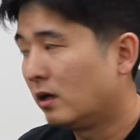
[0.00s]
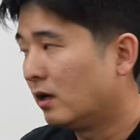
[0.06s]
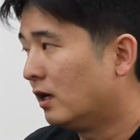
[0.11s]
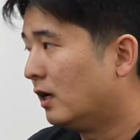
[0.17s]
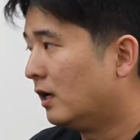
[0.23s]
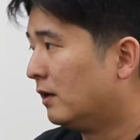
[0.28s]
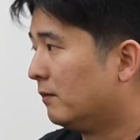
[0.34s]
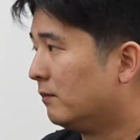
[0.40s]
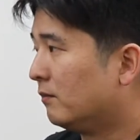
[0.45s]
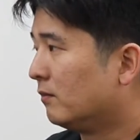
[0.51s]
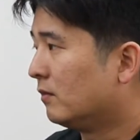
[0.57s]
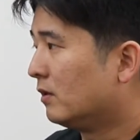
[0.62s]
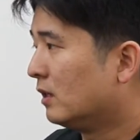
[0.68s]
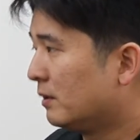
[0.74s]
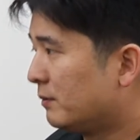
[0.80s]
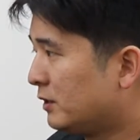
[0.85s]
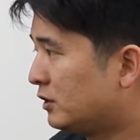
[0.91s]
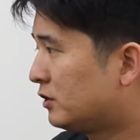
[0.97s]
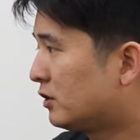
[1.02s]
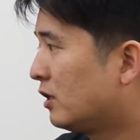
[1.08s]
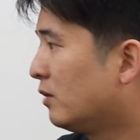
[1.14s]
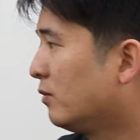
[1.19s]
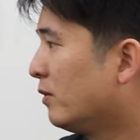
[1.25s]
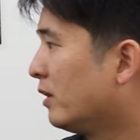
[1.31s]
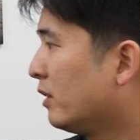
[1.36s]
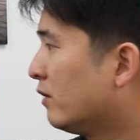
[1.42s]
Um, let me
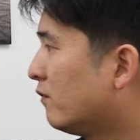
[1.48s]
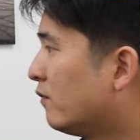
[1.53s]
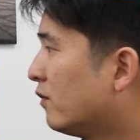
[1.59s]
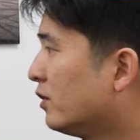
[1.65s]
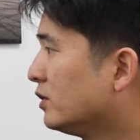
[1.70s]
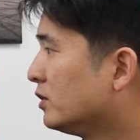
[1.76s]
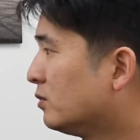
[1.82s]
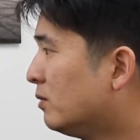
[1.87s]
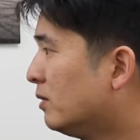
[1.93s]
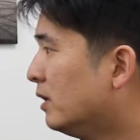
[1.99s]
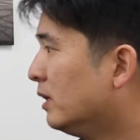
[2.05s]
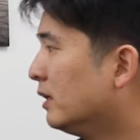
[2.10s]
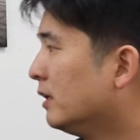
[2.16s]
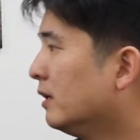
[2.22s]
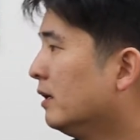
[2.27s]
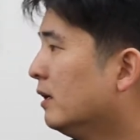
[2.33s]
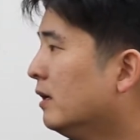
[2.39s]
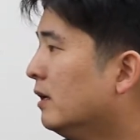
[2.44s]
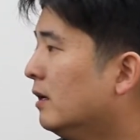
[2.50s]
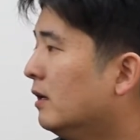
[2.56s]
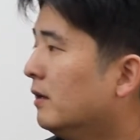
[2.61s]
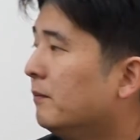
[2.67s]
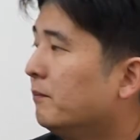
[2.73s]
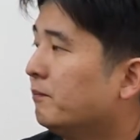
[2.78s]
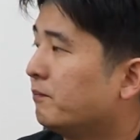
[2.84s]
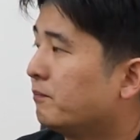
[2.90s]
start with the first one.
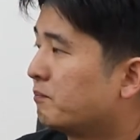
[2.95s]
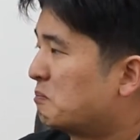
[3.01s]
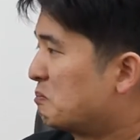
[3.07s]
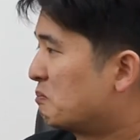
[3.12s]
Um,